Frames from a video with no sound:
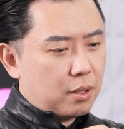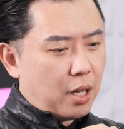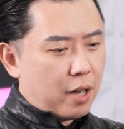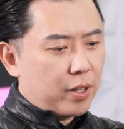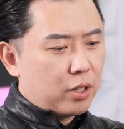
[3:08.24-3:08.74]

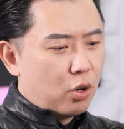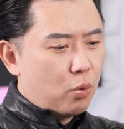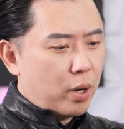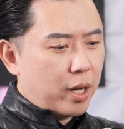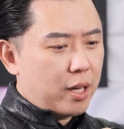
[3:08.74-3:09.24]
having no
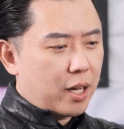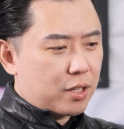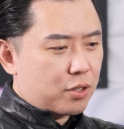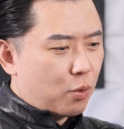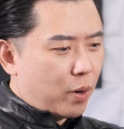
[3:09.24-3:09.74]
way
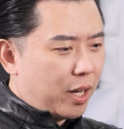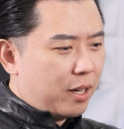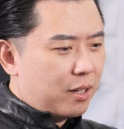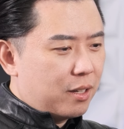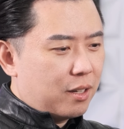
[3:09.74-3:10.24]
as the
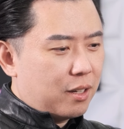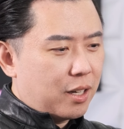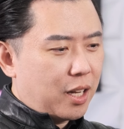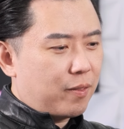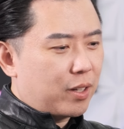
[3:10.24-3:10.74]
way
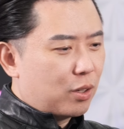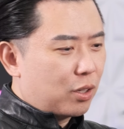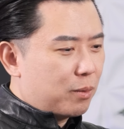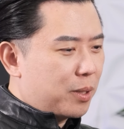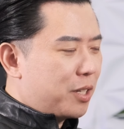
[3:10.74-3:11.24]
and having no
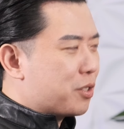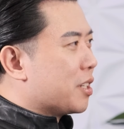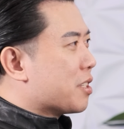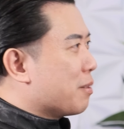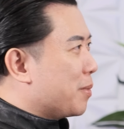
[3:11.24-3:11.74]
limitation
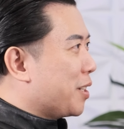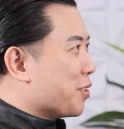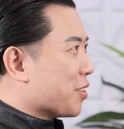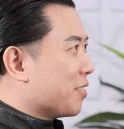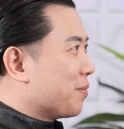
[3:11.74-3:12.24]
as
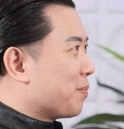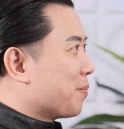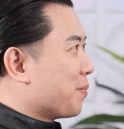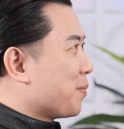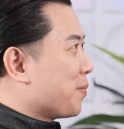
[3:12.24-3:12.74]

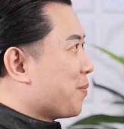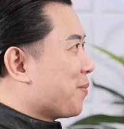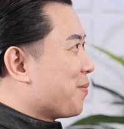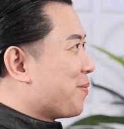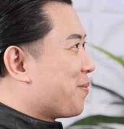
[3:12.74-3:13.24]
limitation.
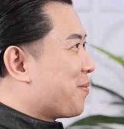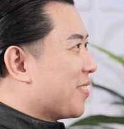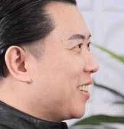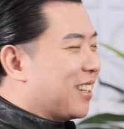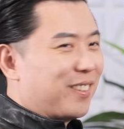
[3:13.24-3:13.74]

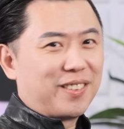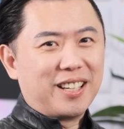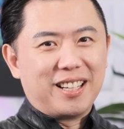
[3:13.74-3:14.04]
I love that.